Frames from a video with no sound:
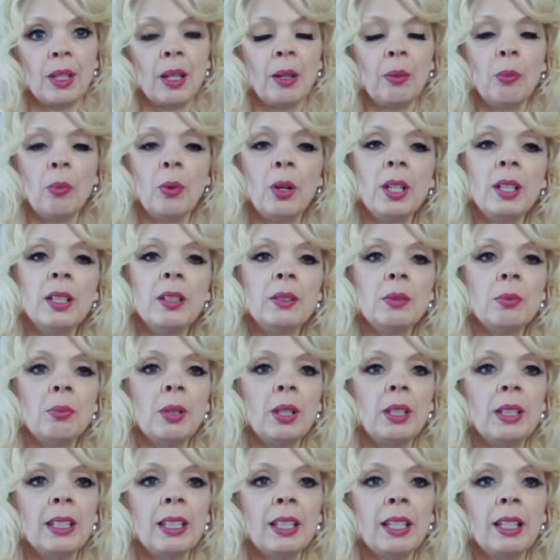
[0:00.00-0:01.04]
And what is
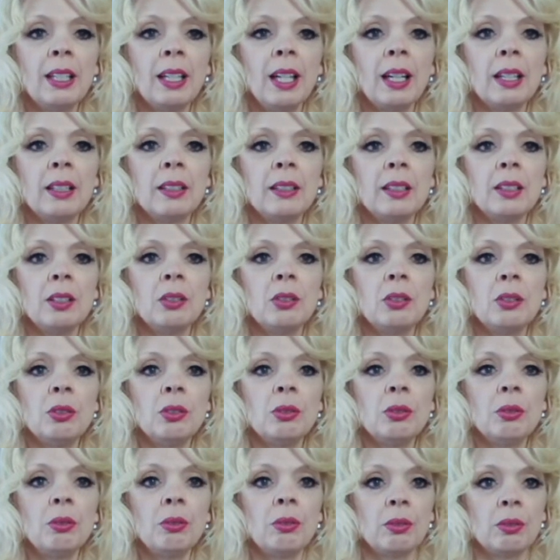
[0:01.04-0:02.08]
one connecting
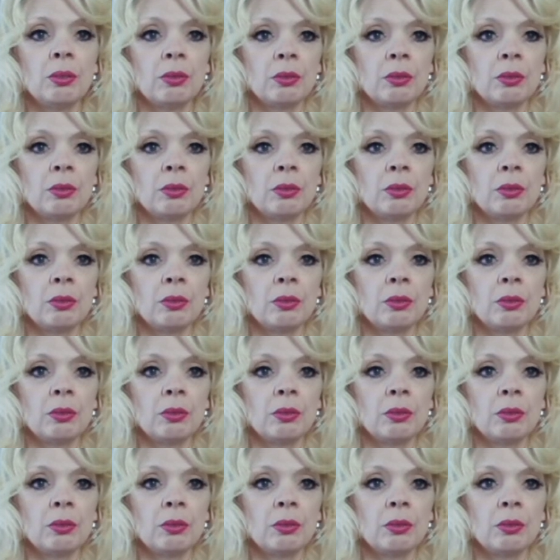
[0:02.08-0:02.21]
to?